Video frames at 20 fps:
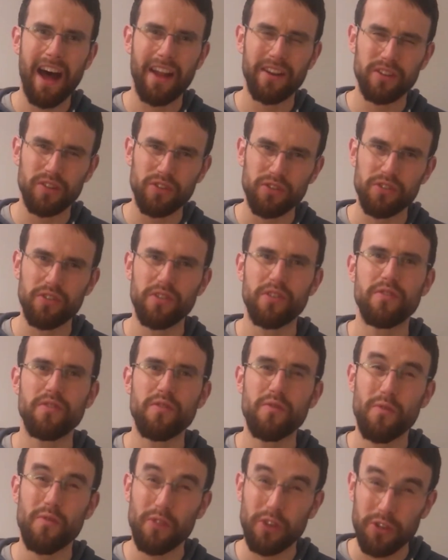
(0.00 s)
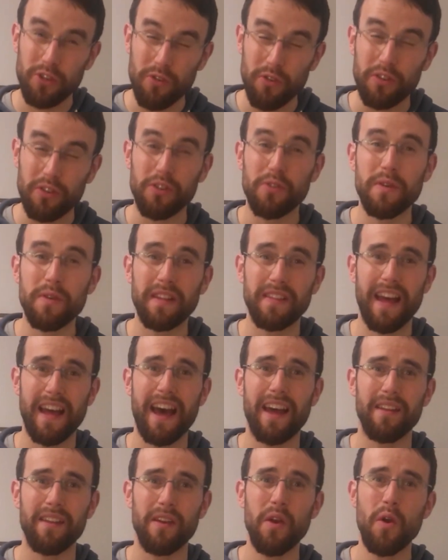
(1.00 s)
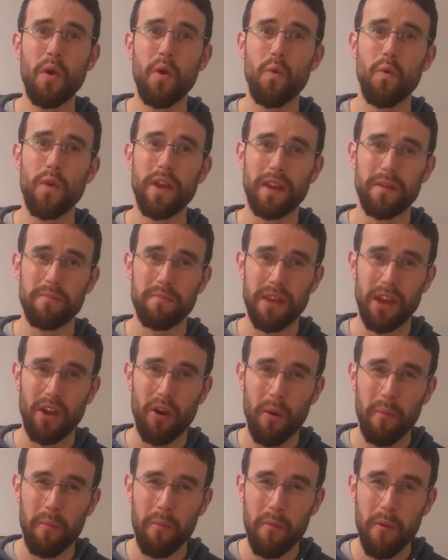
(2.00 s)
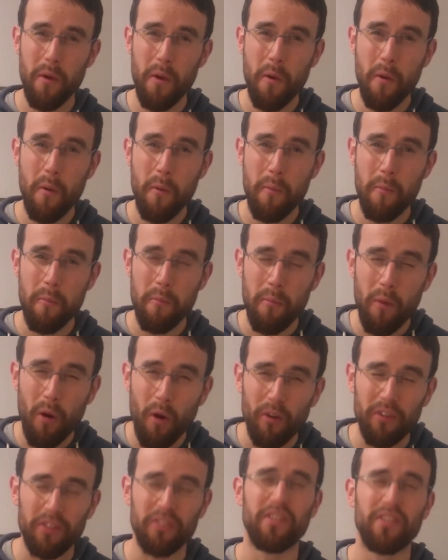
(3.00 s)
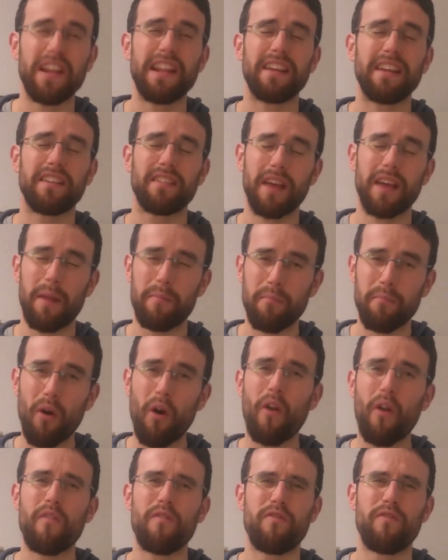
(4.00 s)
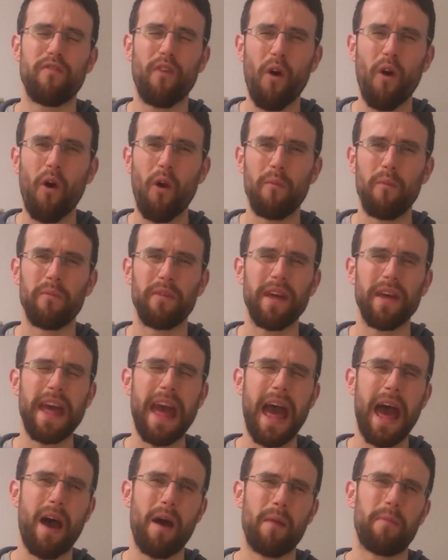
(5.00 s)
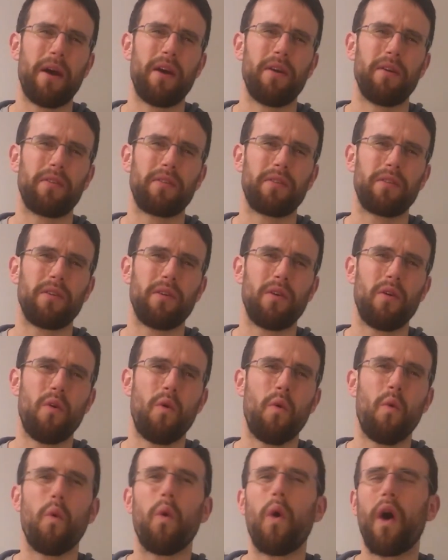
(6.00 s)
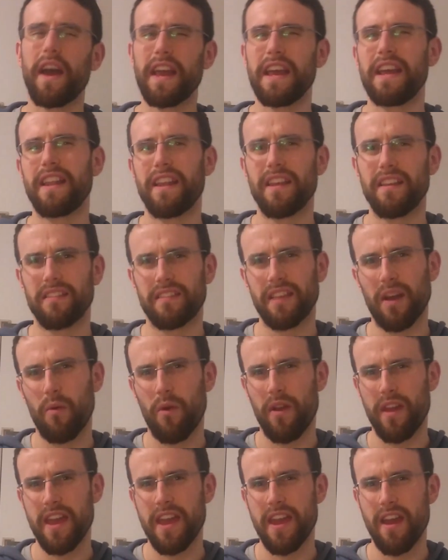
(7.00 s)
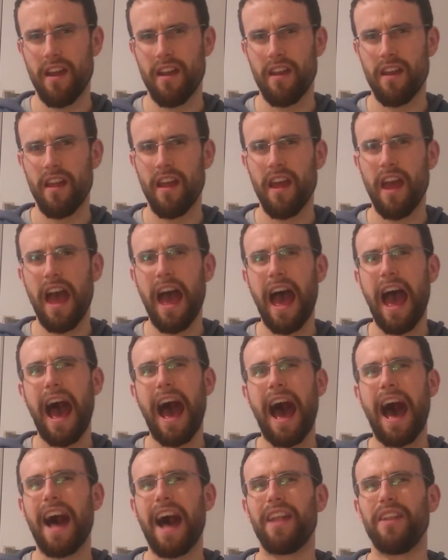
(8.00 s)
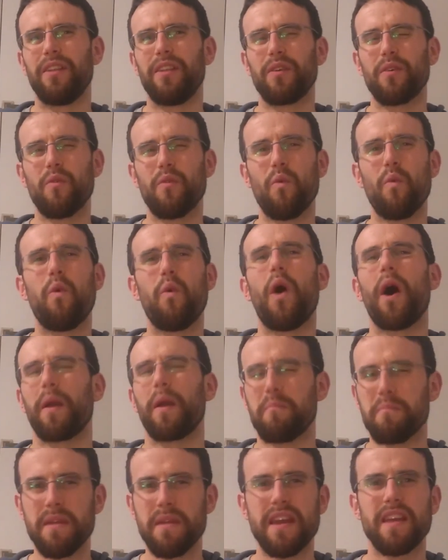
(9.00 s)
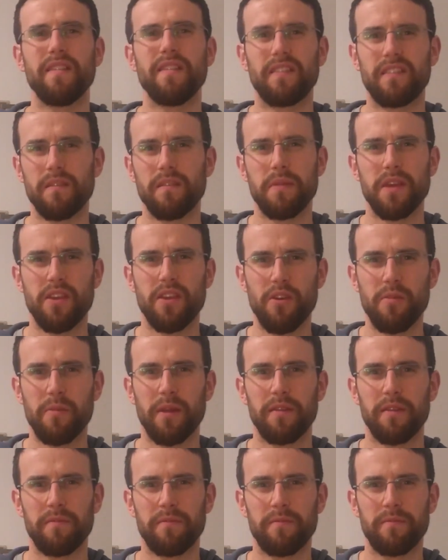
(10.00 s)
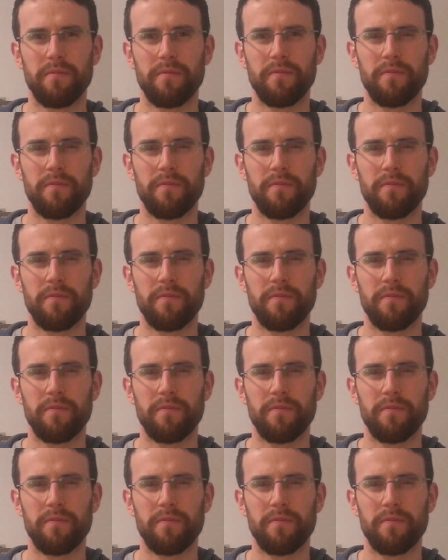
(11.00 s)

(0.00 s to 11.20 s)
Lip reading: And through doing that, we can become more resilient and more informed about why it is that we're here and what it means to be human.